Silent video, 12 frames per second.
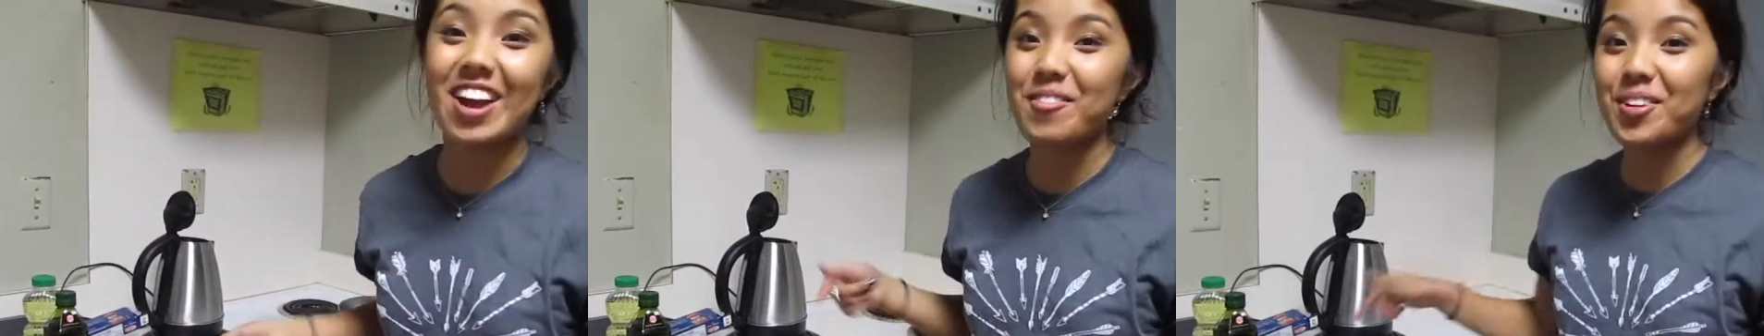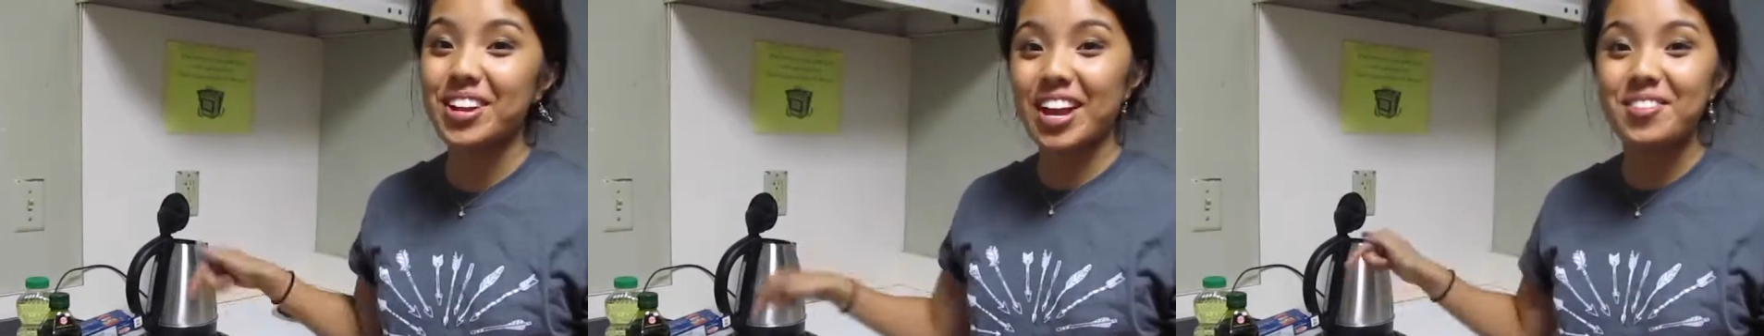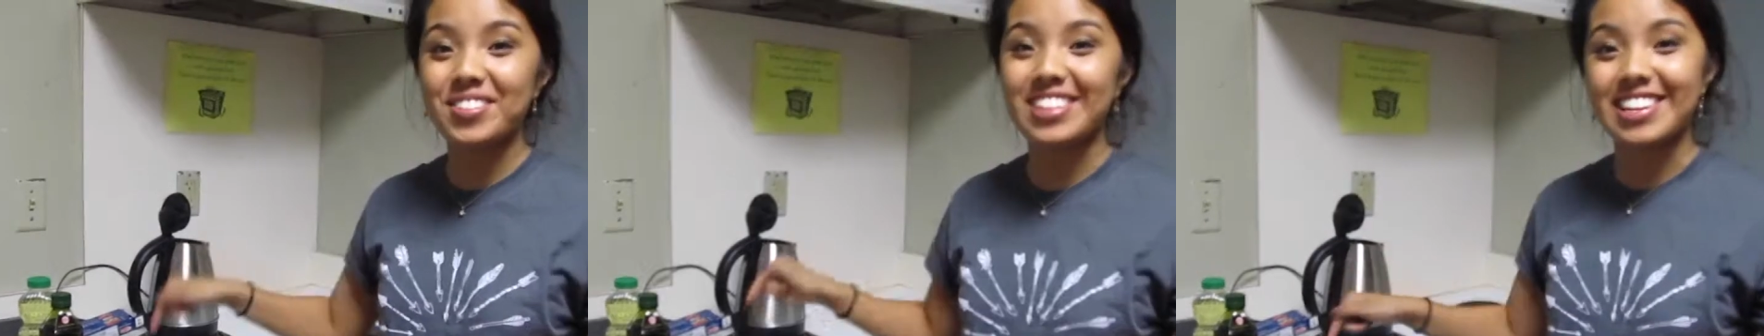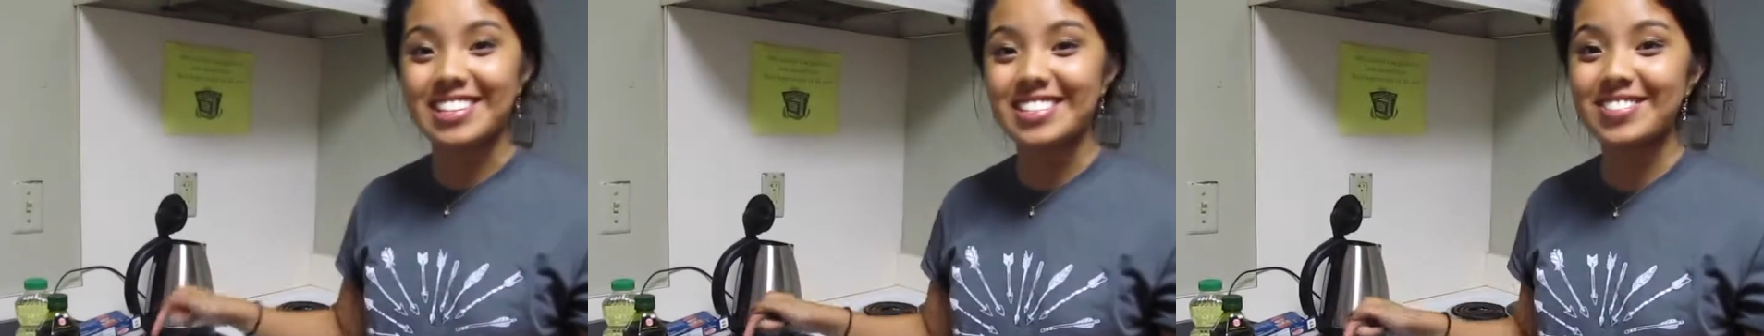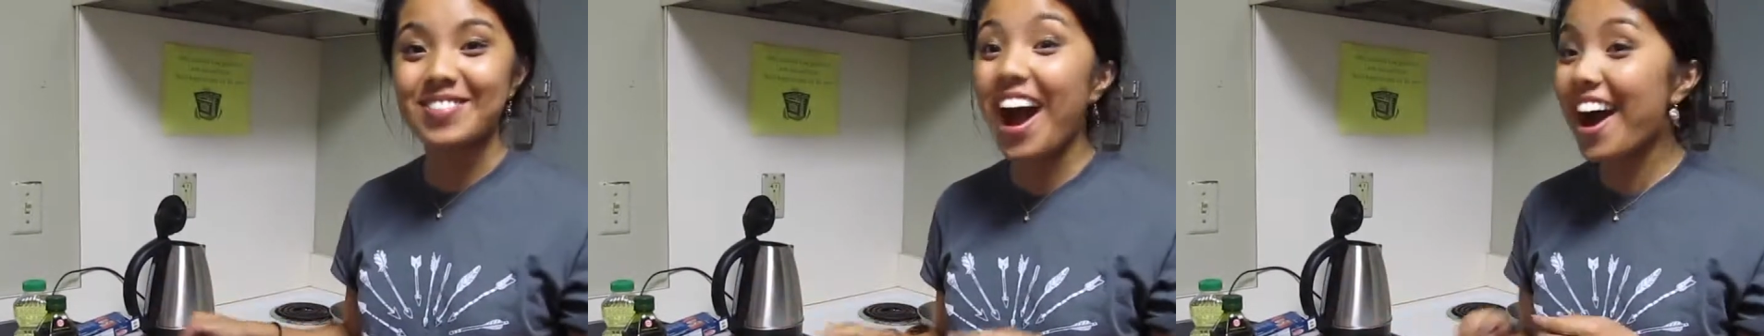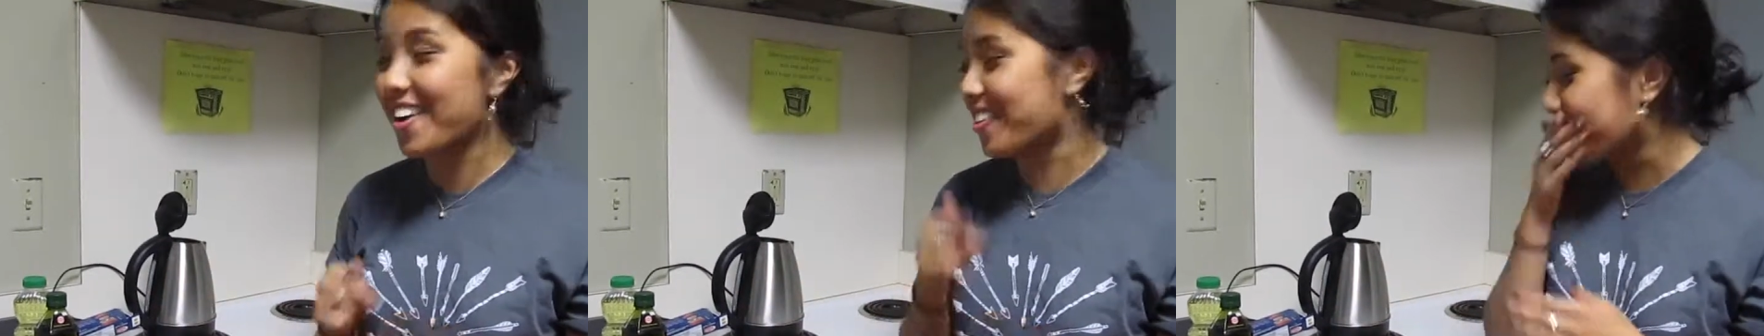I'm okay with this,
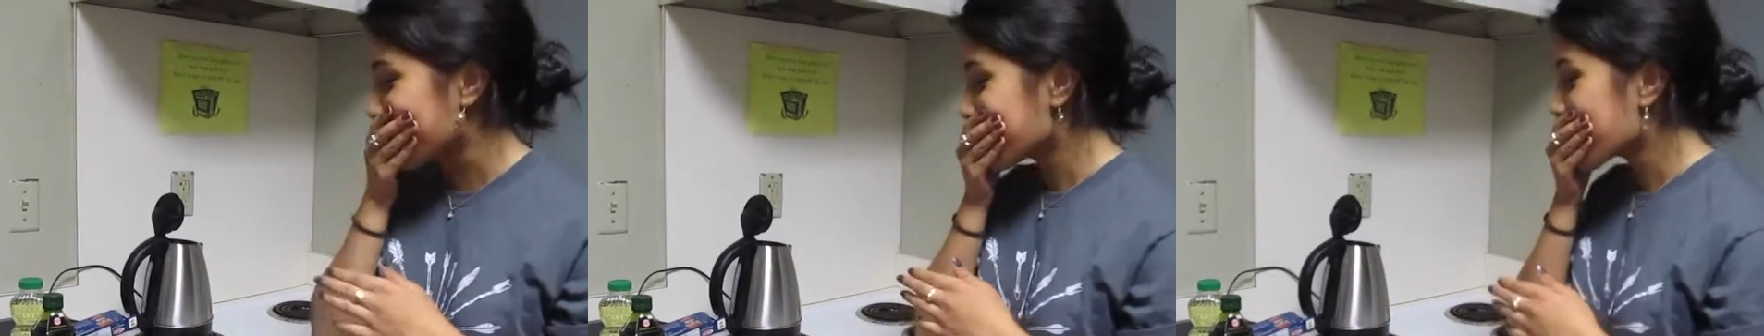wow!